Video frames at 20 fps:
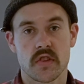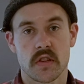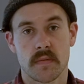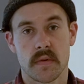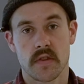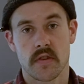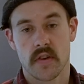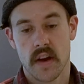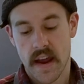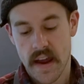them in
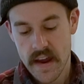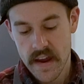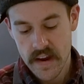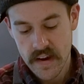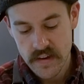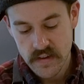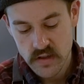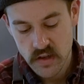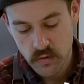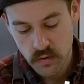your
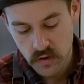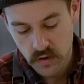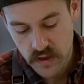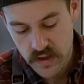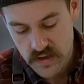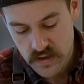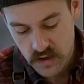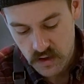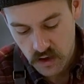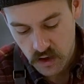hand to
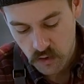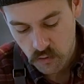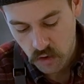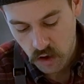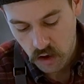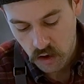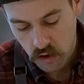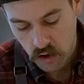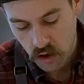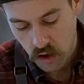release
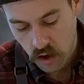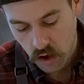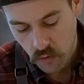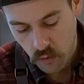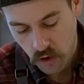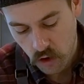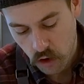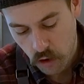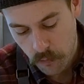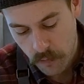the
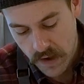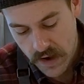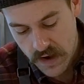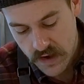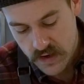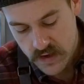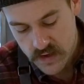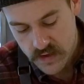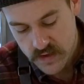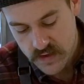
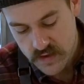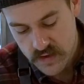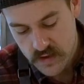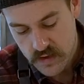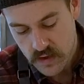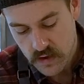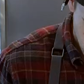aromatics.